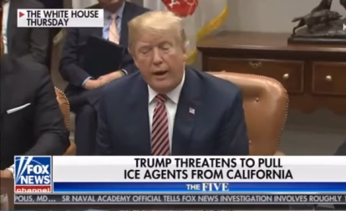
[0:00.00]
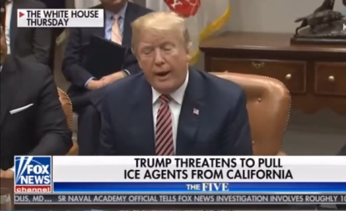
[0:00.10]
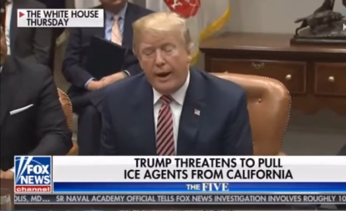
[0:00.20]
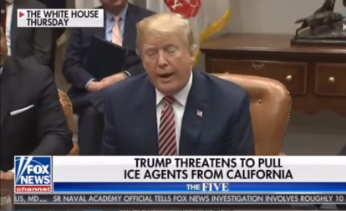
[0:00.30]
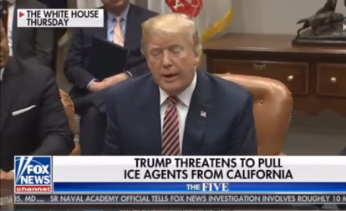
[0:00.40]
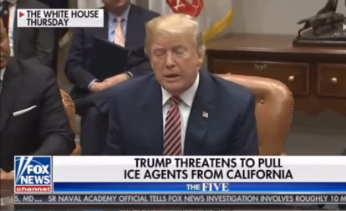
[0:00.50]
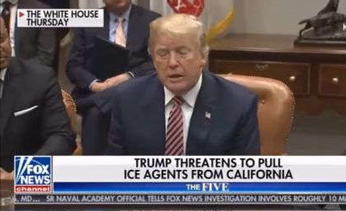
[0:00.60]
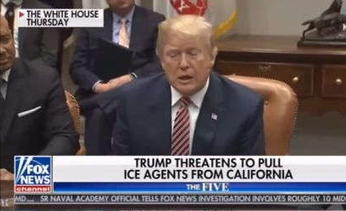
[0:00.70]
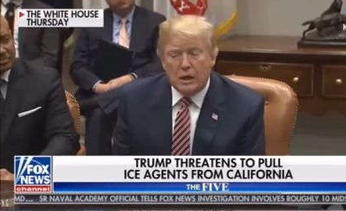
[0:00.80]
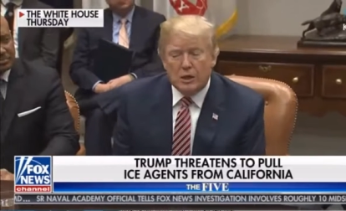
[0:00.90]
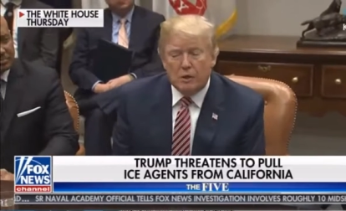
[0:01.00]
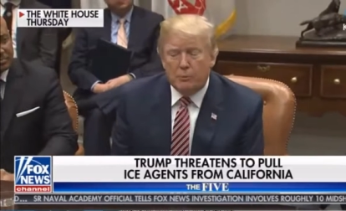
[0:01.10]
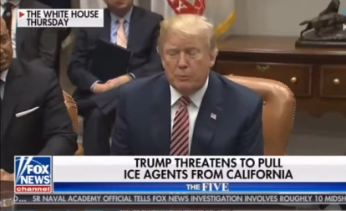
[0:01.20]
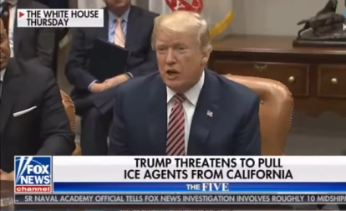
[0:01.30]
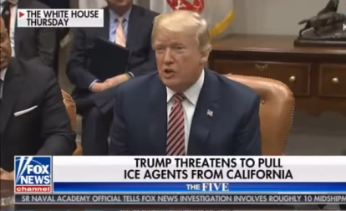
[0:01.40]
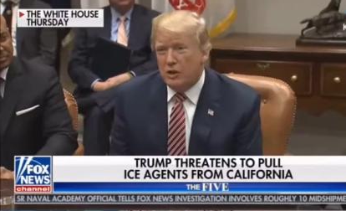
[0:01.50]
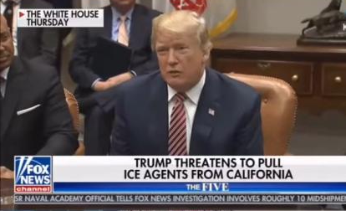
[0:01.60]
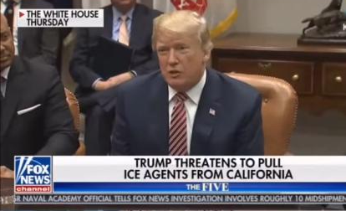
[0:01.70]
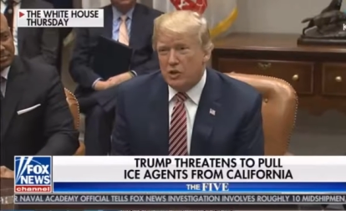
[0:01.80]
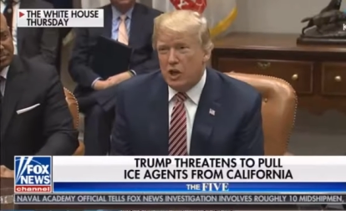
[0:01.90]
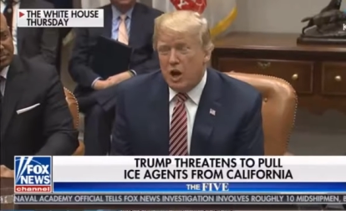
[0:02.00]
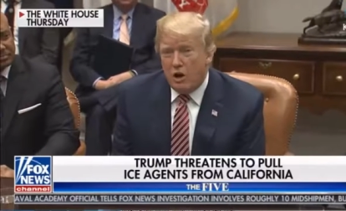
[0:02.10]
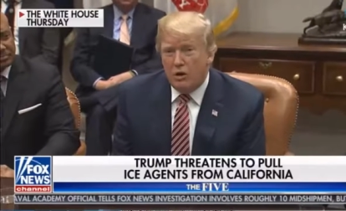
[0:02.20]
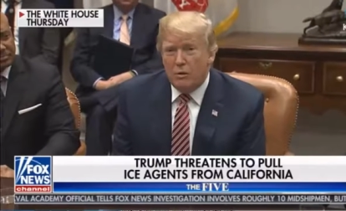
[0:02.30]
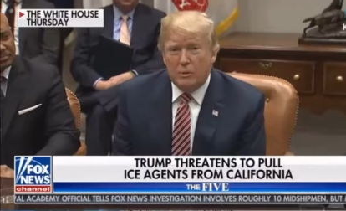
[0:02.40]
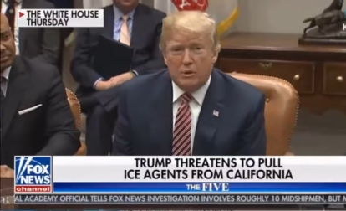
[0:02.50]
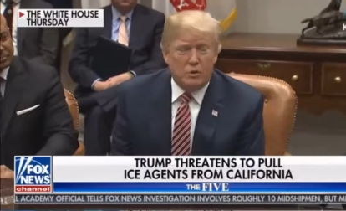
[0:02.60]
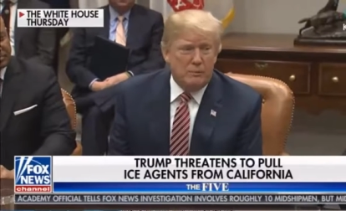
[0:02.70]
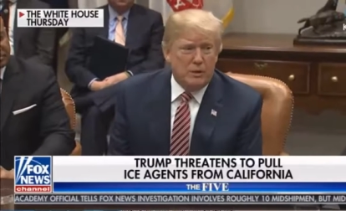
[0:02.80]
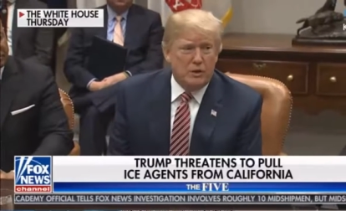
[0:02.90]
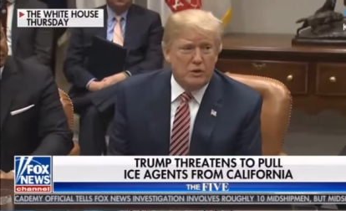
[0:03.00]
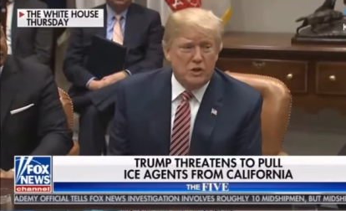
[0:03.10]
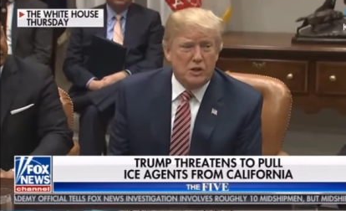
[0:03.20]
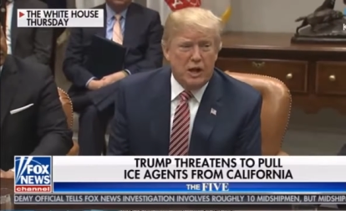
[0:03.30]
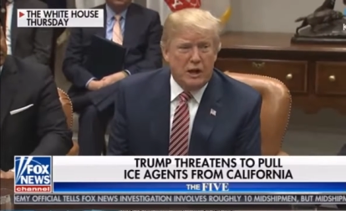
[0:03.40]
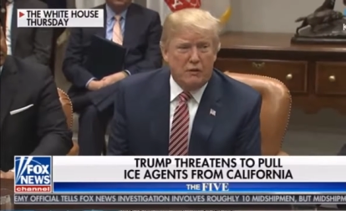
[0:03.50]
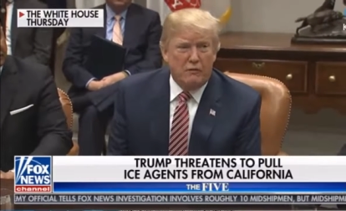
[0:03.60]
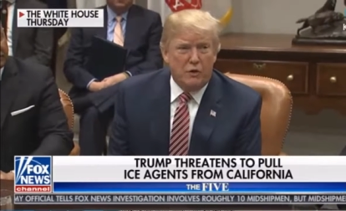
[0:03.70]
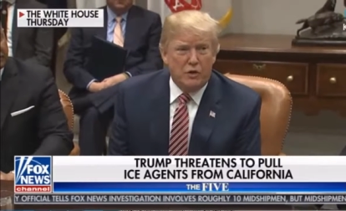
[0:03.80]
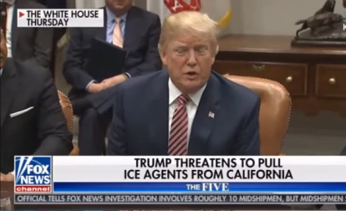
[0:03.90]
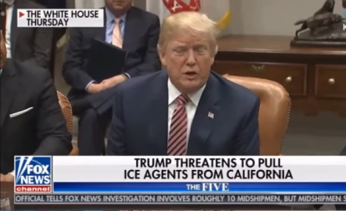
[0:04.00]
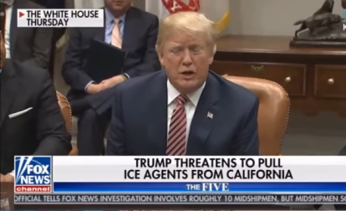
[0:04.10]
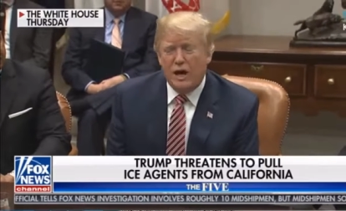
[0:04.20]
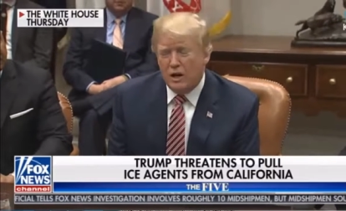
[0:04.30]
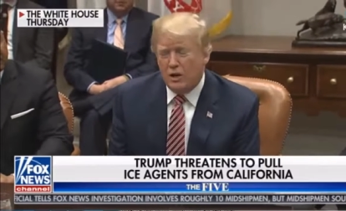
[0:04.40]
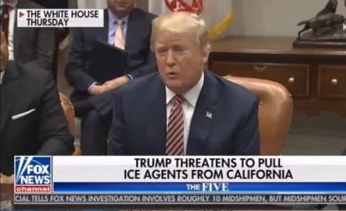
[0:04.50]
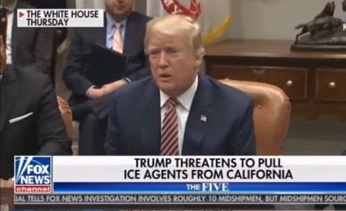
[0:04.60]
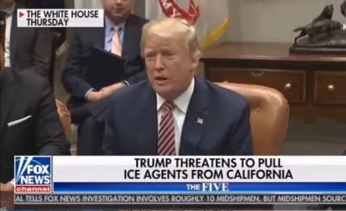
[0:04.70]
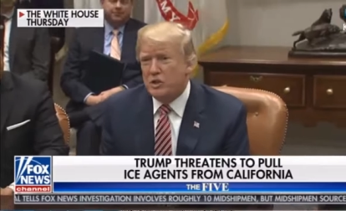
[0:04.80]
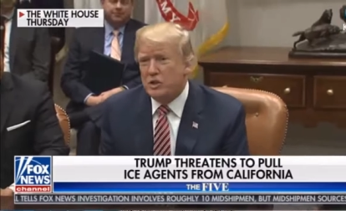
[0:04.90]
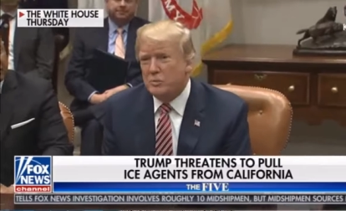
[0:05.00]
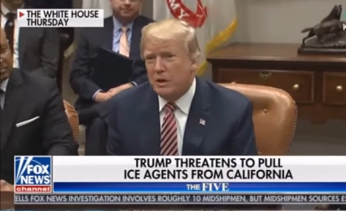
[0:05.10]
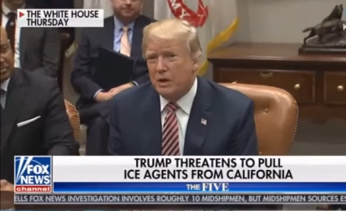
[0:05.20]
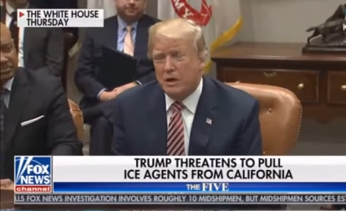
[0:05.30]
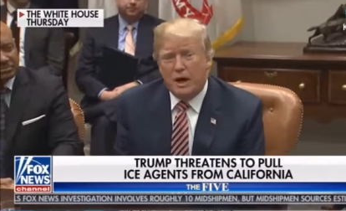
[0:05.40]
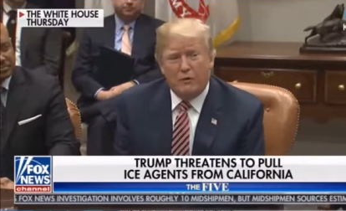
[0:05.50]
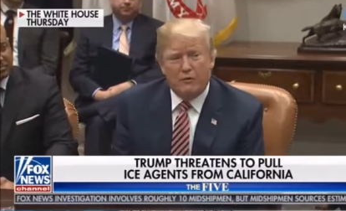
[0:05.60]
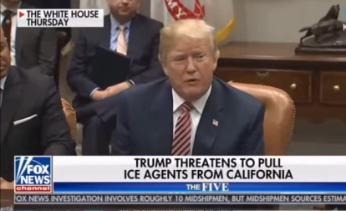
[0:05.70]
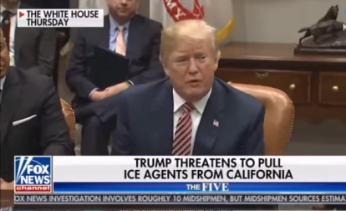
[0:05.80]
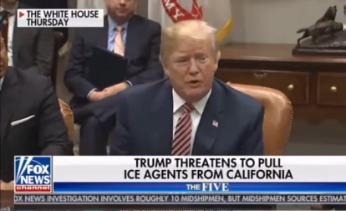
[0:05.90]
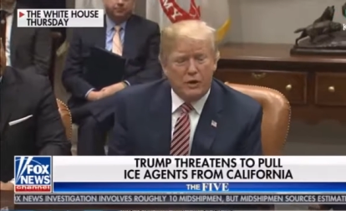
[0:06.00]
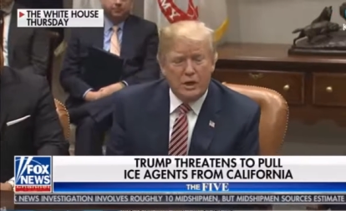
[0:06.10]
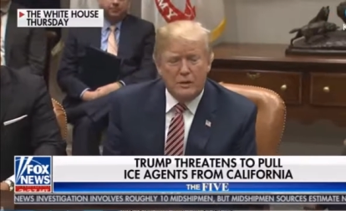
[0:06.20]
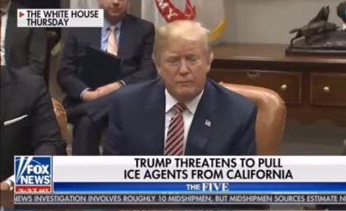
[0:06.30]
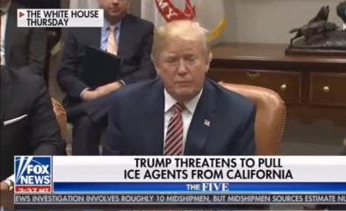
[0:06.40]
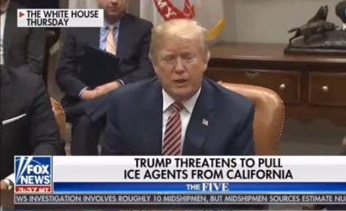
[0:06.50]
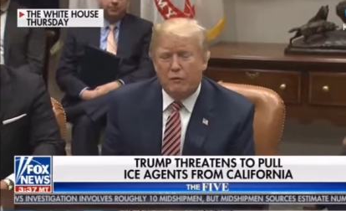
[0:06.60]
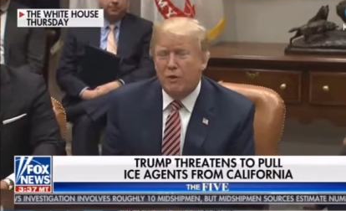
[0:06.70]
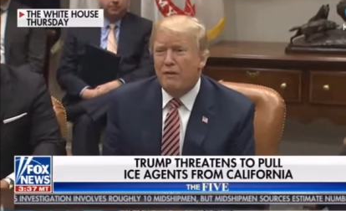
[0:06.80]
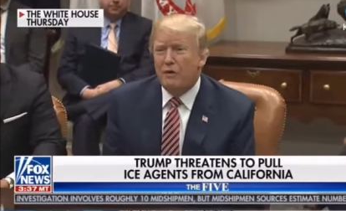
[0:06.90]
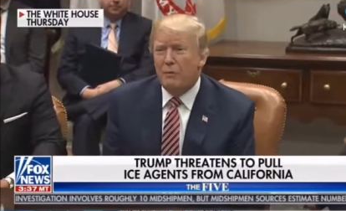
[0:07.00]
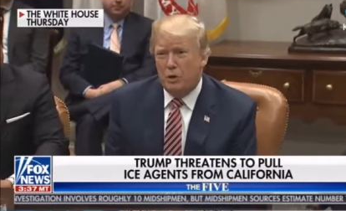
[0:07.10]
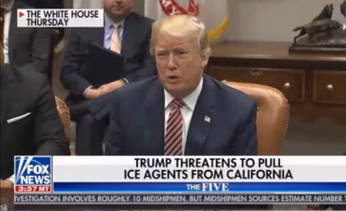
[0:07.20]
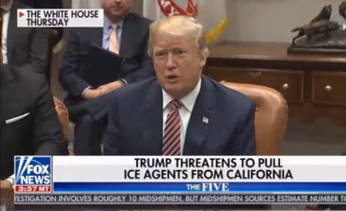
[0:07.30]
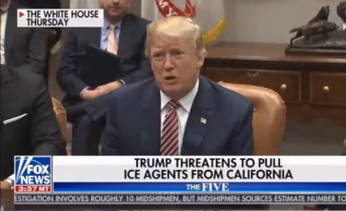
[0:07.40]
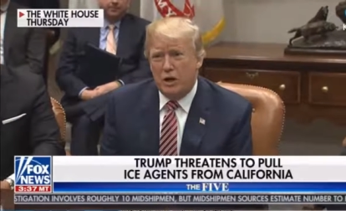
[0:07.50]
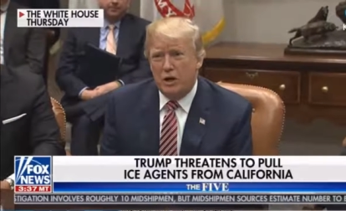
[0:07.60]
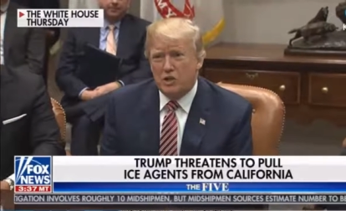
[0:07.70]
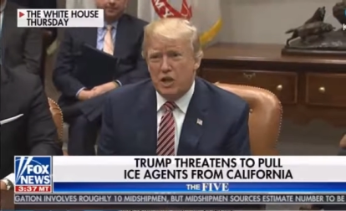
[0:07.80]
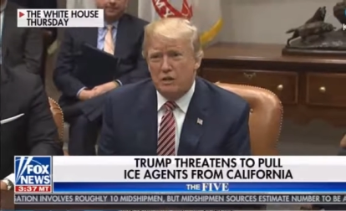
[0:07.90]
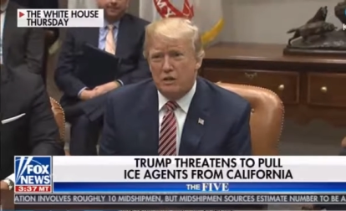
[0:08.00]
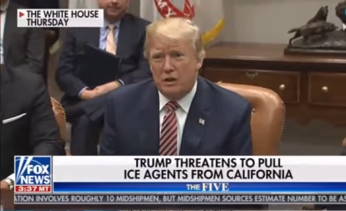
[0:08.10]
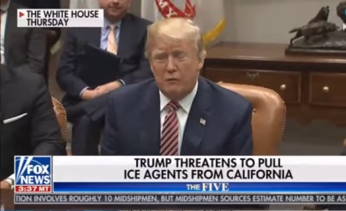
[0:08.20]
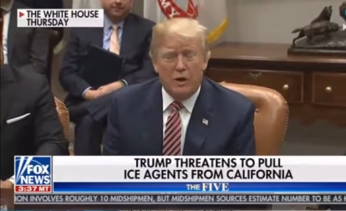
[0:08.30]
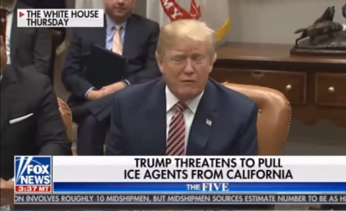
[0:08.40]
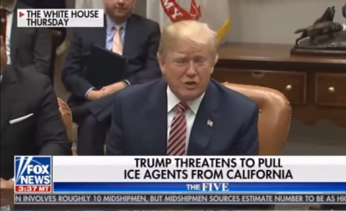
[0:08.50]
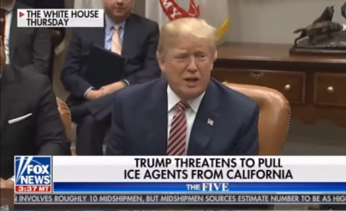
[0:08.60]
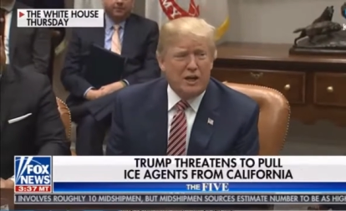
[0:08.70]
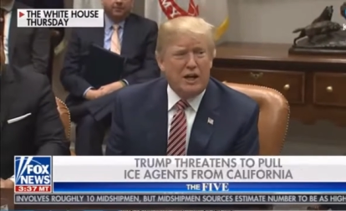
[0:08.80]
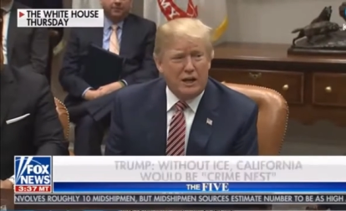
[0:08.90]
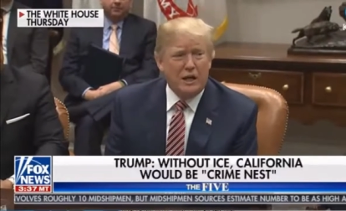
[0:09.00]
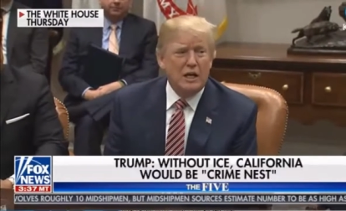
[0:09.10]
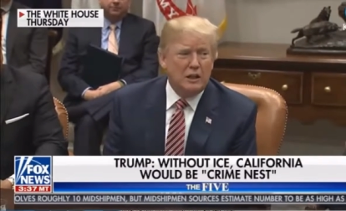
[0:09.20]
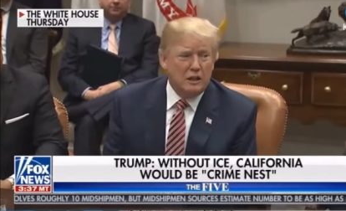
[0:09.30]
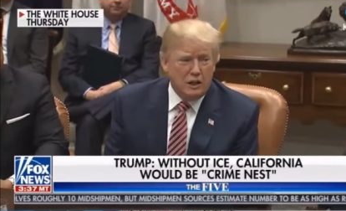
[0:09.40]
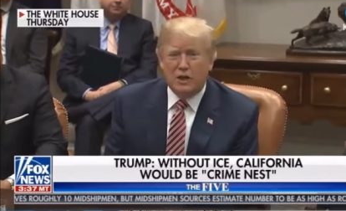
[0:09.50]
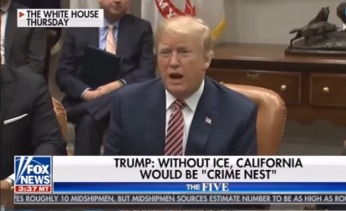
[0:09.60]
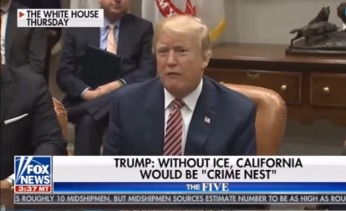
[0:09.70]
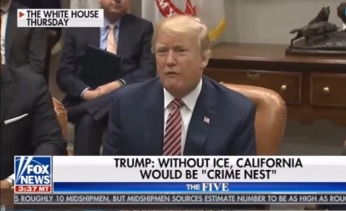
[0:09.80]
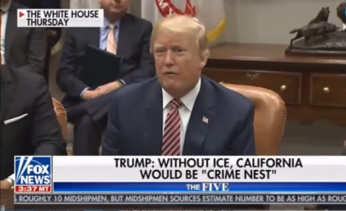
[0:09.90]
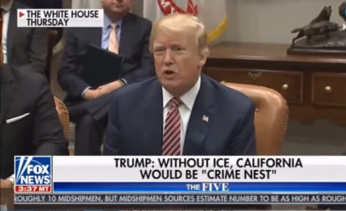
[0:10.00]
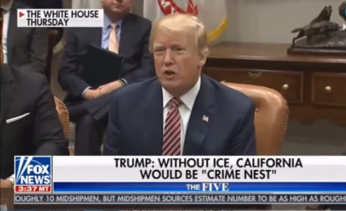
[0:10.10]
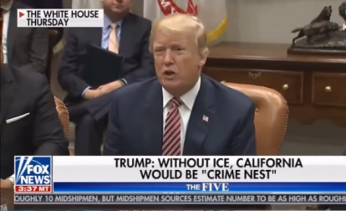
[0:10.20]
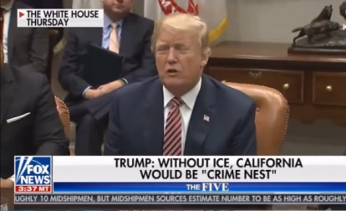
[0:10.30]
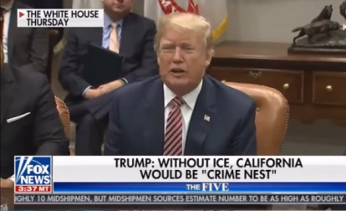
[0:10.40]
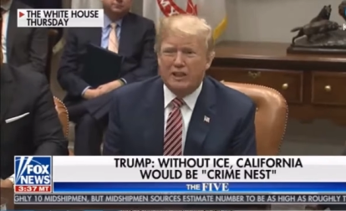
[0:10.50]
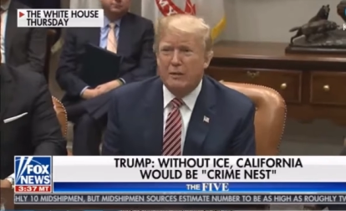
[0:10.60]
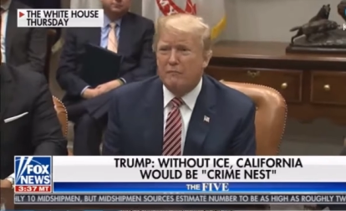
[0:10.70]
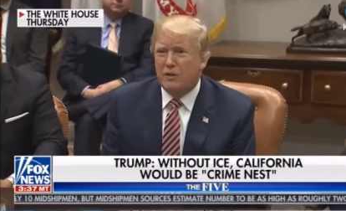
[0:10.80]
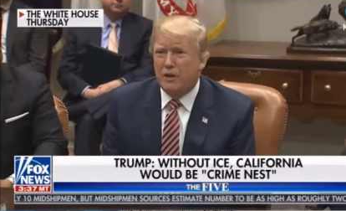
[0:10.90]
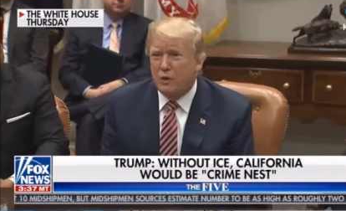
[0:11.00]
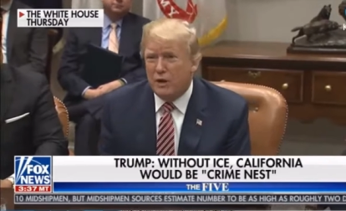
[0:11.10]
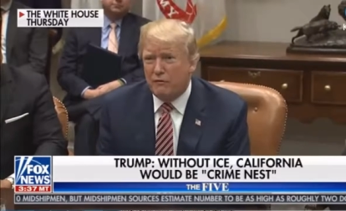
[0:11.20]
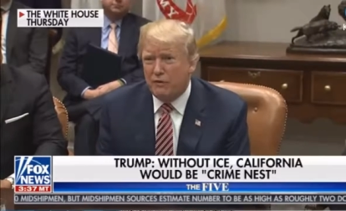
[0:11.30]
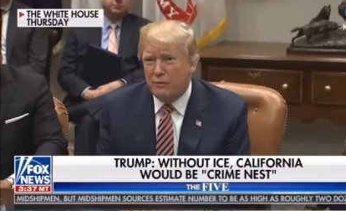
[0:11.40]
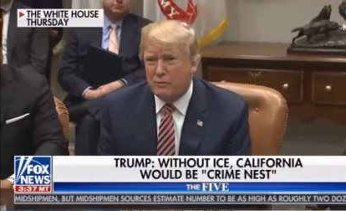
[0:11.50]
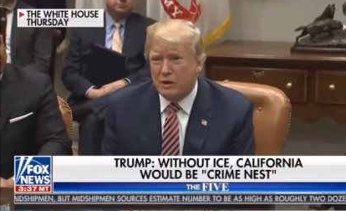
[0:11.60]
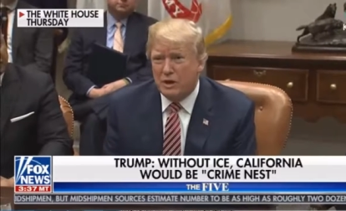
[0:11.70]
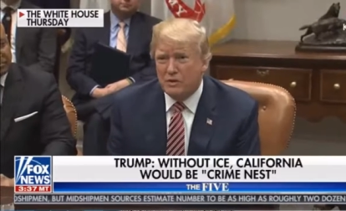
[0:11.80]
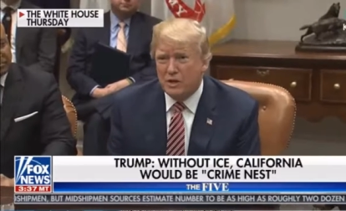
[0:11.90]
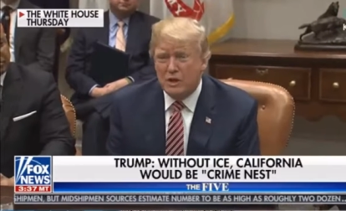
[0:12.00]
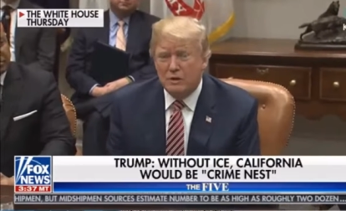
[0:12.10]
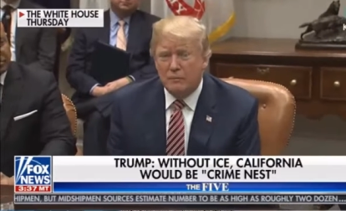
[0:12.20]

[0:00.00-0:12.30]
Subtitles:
And the protection of these horrible criminals in California and other places, but in California, that if we ever pulled our ICE out, if we ever said, hey, let California alone, let them figure it out for themselves,